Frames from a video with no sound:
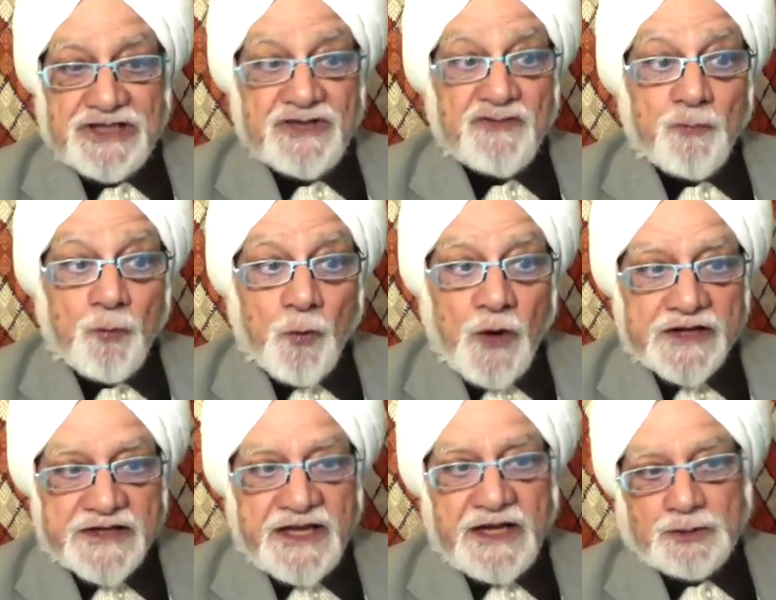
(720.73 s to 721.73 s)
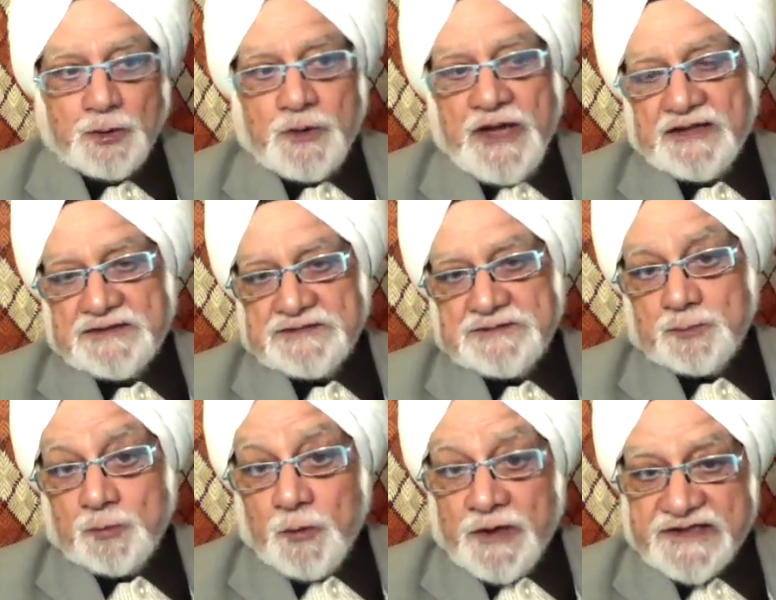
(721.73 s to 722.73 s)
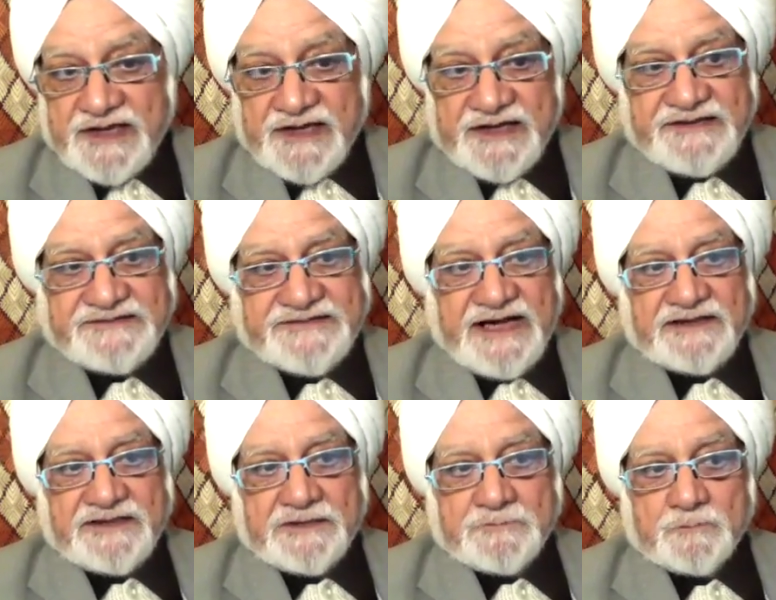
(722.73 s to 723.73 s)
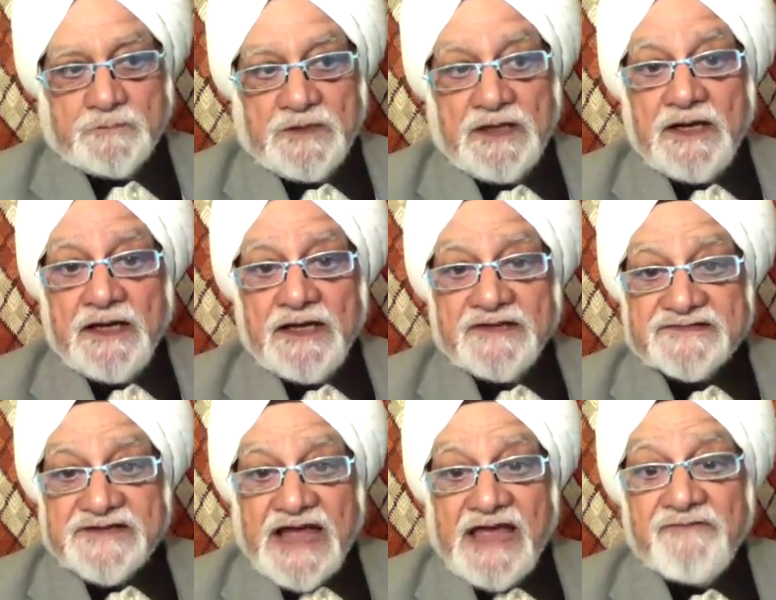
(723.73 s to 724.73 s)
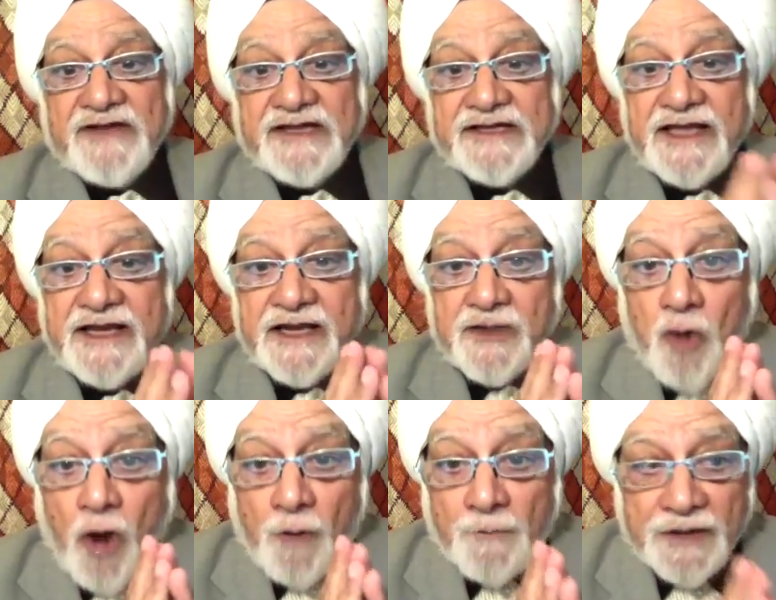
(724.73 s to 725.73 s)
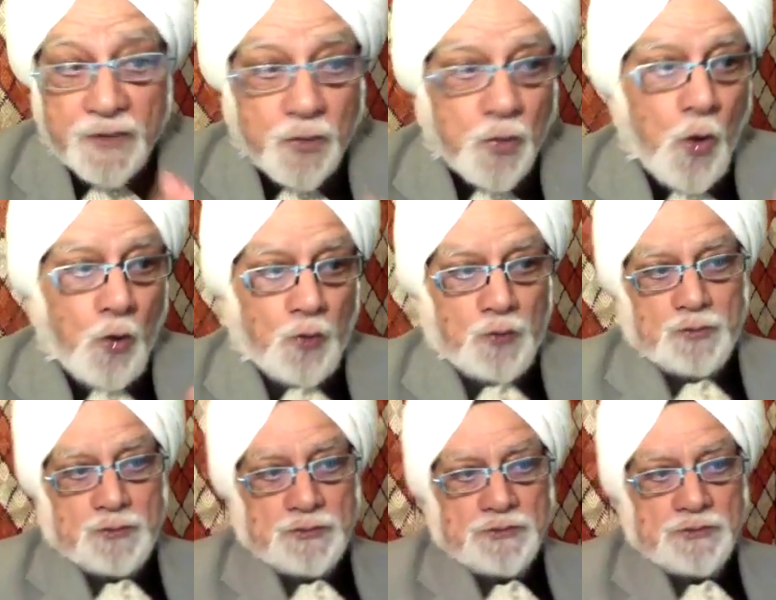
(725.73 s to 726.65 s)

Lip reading: is working together, working in tandem, striving in a common goal.